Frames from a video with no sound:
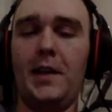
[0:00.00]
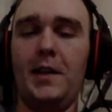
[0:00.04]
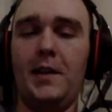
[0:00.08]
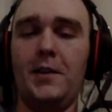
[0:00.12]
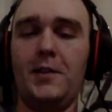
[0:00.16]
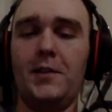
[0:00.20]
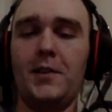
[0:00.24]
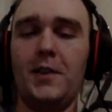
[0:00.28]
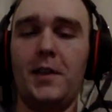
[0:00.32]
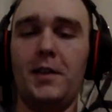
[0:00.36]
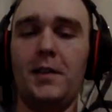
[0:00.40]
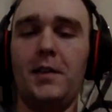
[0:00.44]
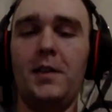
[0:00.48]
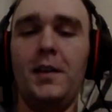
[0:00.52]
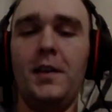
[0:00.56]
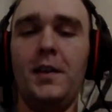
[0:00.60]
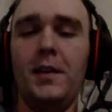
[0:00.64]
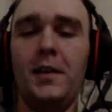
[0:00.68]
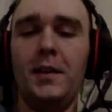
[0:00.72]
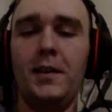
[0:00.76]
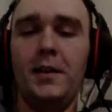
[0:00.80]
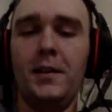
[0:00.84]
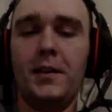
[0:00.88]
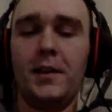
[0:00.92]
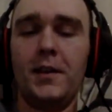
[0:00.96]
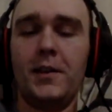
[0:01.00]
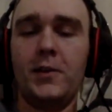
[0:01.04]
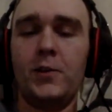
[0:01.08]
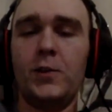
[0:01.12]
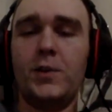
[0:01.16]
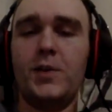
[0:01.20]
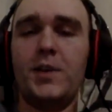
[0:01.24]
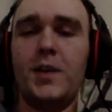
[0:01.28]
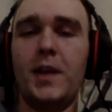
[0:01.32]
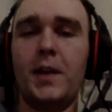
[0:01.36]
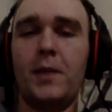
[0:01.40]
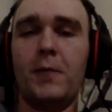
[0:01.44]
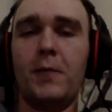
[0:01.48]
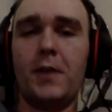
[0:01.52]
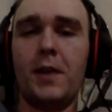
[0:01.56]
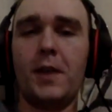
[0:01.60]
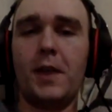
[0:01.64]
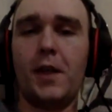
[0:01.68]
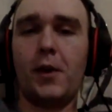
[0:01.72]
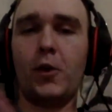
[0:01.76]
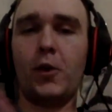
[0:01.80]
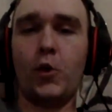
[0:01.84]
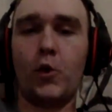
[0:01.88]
Just because we signed up for a